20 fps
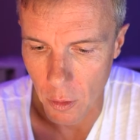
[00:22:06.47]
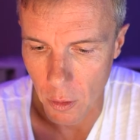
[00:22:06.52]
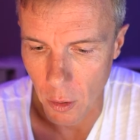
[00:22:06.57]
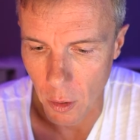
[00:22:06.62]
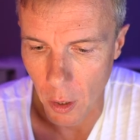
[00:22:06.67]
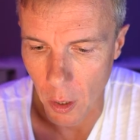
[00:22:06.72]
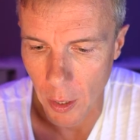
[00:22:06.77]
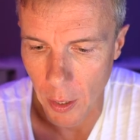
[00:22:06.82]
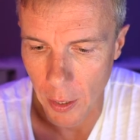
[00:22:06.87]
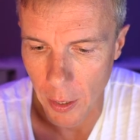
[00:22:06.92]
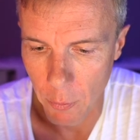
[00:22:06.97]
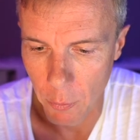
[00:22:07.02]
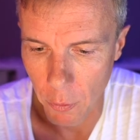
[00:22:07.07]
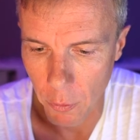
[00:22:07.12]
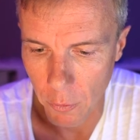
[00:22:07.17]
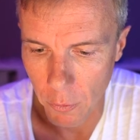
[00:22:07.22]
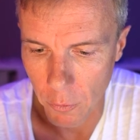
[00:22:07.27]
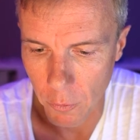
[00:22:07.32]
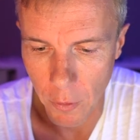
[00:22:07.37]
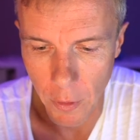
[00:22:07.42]
I
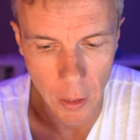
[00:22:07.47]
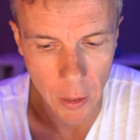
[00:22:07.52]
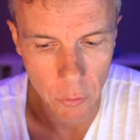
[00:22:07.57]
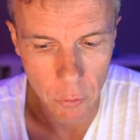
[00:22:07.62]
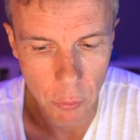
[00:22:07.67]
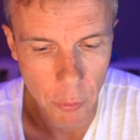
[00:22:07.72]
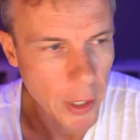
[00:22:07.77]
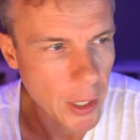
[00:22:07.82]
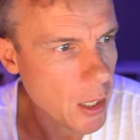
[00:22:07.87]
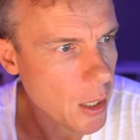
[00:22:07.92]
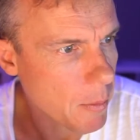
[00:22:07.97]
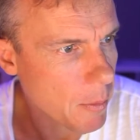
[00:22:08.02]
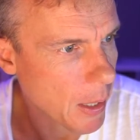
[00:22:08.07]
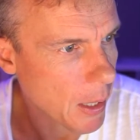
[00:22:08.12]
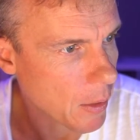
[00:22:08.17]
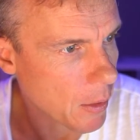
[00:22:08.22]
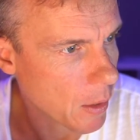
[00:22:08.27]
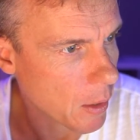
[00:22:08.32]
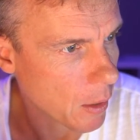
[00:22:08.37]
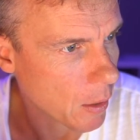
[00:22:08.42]
was tweeting
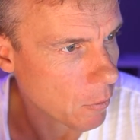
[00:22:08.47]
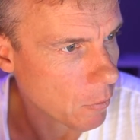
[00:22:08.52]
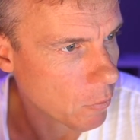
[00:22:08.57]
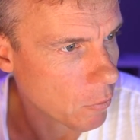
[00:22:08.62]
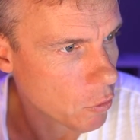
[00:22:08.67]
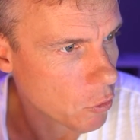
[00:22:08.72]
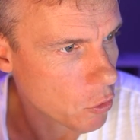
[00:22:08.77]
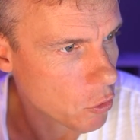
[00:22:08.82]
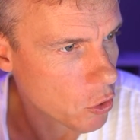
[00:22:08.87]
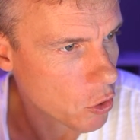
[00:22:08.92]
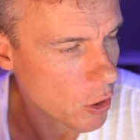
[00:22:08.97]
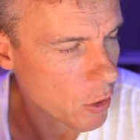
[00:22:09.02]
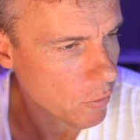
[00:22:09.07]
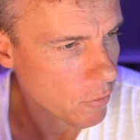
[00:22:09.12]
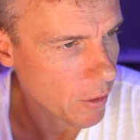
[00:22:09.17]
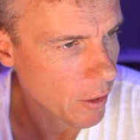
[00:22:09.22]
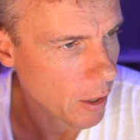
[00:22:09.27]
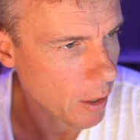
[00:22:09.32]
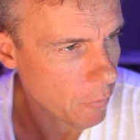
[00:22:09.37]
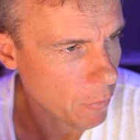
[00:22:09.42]
about this
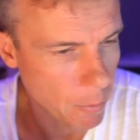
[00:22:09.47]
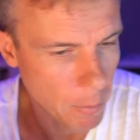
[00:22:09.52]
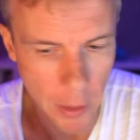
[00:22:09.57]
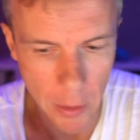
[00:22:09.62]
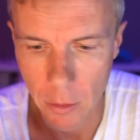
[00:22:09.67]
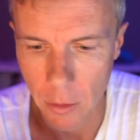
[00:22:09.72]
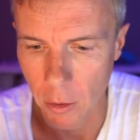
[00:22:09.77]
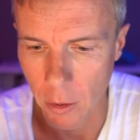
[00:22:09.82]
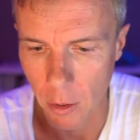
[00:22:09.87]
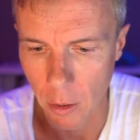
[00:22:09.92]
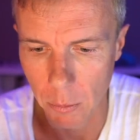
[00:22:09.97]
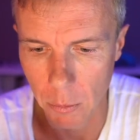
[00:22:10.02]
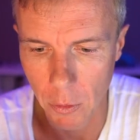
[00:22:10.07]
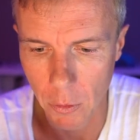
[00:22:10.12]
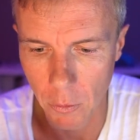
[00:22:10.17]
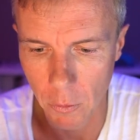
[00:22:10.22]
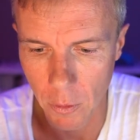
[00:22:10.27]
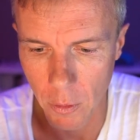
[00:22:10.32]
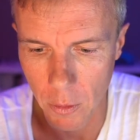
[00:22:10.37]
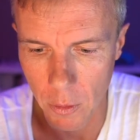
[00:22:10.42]
just over a month ago,
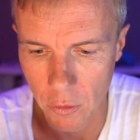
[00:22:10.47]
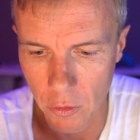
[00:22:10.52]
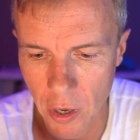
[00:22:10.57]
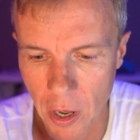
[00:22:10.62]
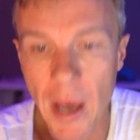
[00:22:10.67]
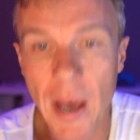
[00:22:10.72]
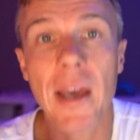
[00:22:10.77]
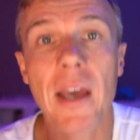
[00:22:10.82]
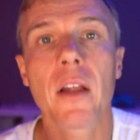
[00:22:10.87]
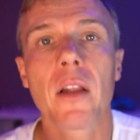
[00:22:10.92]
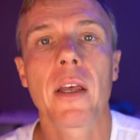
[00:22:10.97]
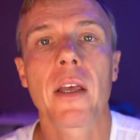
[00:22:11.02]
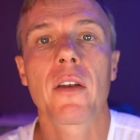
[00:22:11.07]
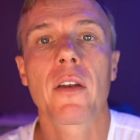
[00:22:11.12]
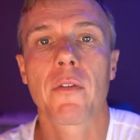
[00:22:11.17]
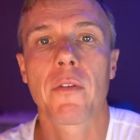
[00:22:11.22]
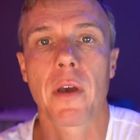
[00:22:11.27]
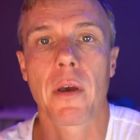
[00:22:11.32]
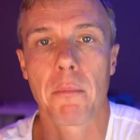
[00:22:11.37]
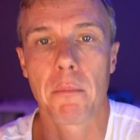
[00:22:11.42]
because at the tail end
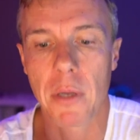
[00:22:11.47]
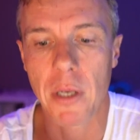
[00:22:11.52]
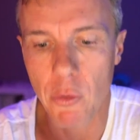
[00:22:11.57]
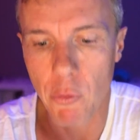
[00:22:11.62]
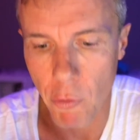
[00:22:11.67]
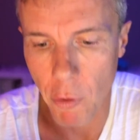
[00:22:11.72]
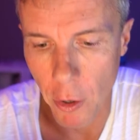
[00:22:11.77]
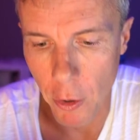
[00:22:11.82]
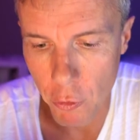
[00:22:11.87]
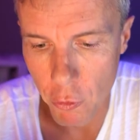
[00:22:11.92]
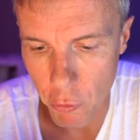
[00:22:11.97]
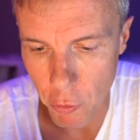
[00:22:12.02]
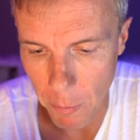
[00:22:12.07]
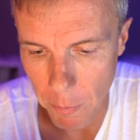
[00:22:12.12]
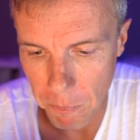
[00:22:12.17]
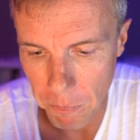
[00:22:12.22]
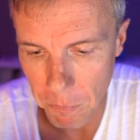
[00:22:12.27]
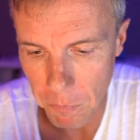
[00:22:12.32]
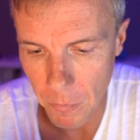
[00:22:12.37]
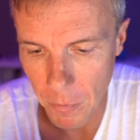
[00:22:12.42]
of our big road trip,
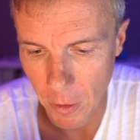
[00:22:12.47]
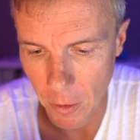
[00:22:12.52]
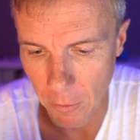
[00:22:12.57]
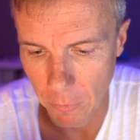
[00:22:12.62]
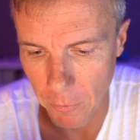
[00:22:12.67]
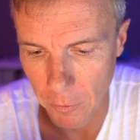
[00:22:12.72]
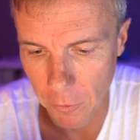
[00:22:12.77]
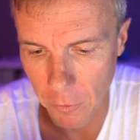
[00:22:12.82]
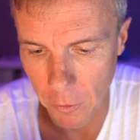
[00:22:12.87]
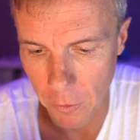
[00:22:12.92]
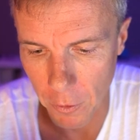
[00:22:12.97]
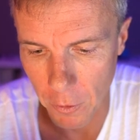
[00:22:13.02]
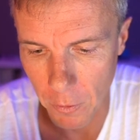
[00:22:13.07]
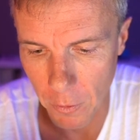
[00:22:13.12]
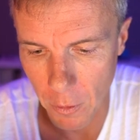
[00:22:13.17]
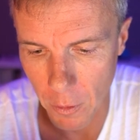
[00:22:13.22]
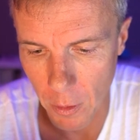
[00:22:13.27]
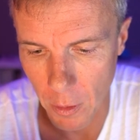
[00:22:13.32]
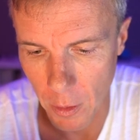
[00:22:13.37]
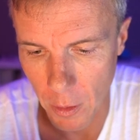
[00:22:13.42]
I visited
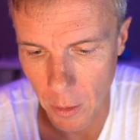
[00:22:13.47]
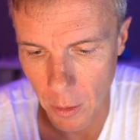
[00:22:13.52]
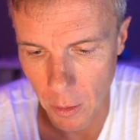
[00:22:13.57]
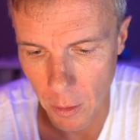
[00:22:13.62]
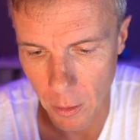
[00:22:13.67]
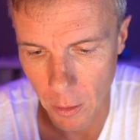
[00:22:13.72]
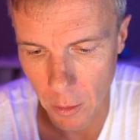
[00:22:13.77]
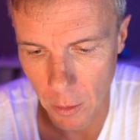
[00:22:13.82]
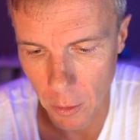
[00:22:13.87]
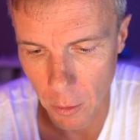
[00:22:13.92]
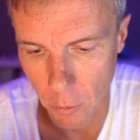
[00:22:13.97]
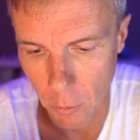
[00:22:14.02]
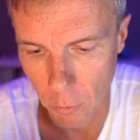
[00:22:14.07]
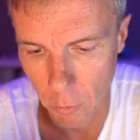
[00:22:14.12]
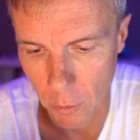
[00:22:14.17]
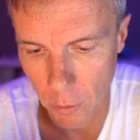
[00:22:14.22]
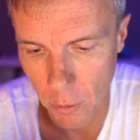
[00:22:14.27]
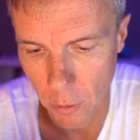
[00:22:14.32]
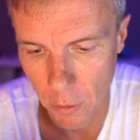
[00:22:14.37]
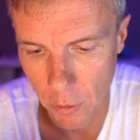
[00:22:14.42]
an
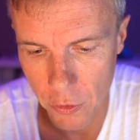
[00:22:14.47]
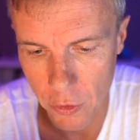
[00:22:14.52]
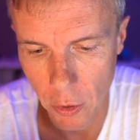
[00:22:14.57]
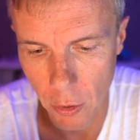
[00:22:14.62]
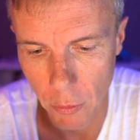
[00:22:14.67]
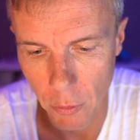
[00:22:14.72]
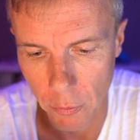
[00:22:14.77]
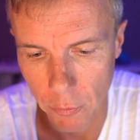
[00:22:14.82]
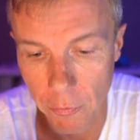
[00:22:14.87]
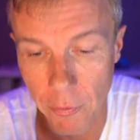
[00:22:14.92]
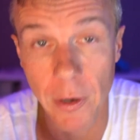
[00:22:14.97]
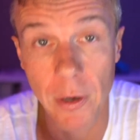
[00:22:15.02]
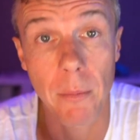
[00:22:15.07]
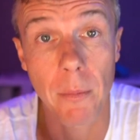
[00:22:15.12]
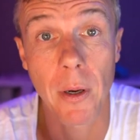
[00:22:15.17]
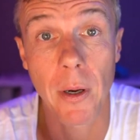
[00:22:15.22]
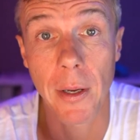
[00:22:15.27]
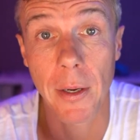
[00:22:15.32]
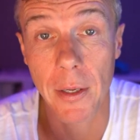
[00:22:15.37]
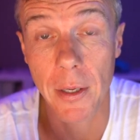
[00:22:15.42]
old childhood friend of
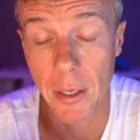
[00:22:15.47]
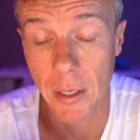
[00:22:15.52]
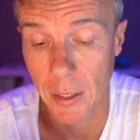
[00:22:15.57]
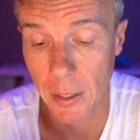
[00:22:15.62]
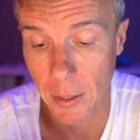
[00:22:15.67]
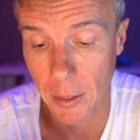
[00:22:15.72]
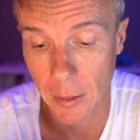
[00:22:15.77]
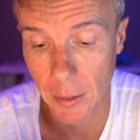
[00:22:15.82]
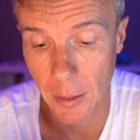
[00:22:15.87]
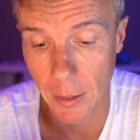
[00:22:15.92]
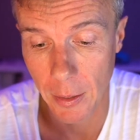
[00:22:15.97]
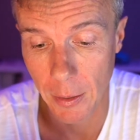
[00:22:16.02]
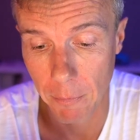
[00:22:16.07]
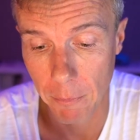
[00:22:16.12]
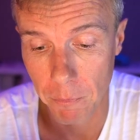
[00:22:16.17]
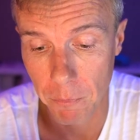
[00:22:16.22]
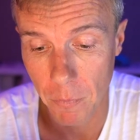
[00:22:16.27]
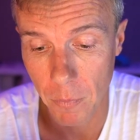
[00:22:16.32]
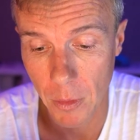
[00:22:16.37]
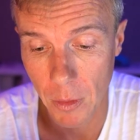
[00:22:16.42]
mine
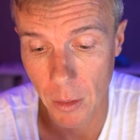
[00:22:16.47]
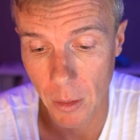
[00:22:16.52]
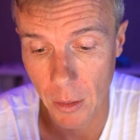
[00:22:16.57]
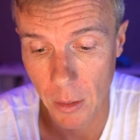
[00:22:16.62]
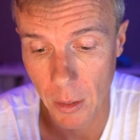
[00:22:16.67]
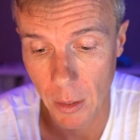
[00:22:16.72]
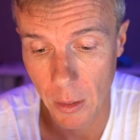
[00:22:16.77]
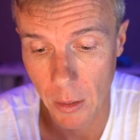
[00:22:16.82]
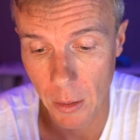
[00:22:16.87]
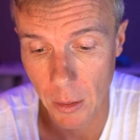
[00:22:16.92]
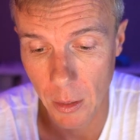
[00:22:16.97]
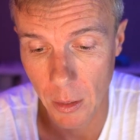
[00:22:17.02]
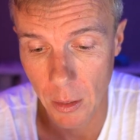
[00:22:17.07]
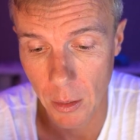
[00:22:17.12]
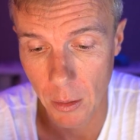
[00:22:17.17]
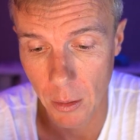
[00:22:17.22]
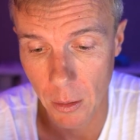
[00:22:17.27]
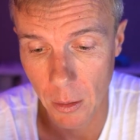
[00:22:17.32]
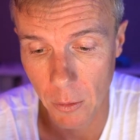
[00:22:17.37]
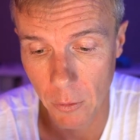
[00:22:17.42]

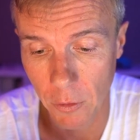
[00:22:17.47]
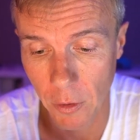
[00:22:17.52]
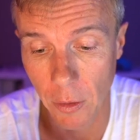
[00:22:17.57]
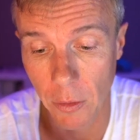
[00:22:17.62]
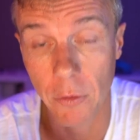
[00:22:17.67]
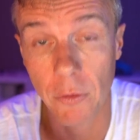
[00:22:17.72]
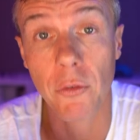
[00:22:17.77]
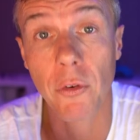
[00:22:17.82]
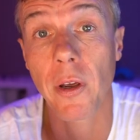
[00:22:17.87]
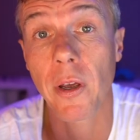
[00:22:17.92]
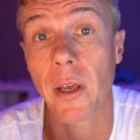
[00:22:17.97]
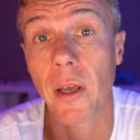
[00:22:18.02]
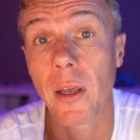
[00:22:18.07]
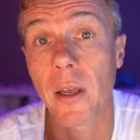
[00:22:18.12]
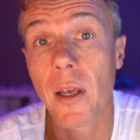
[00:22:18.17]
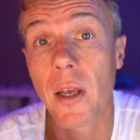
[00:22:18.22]
in South Australia,